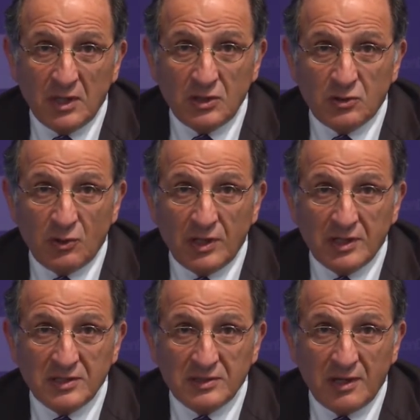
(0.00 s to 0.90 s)
Joining
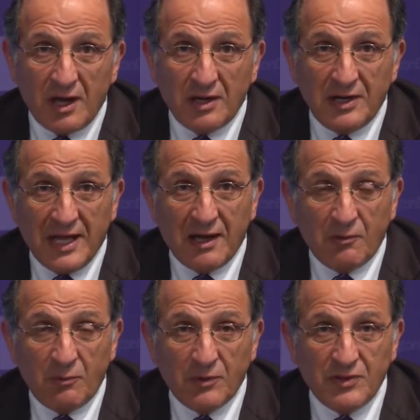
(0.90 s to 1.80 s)
us uh, now
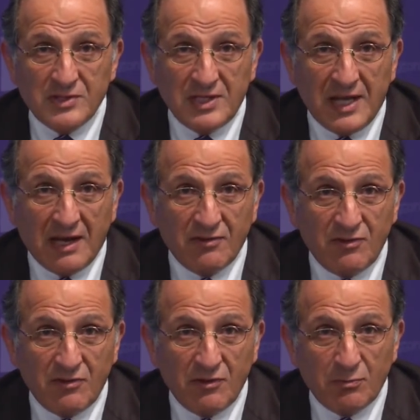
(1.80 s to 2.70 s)
with his
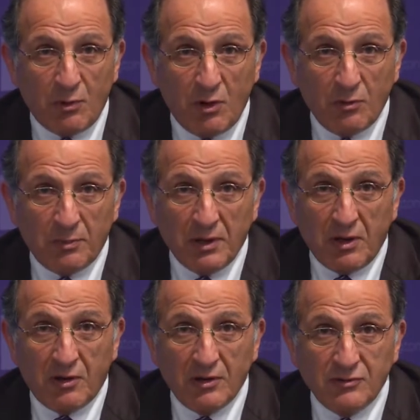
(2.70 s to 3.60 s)
analysis is Paul
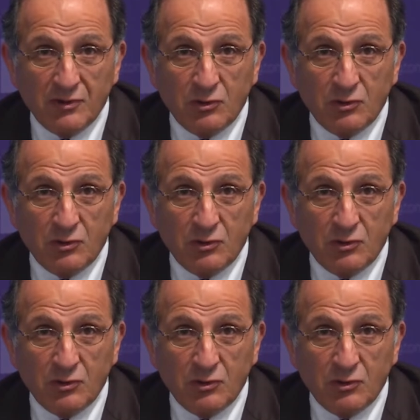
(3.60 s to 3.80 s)
Pillar. He's a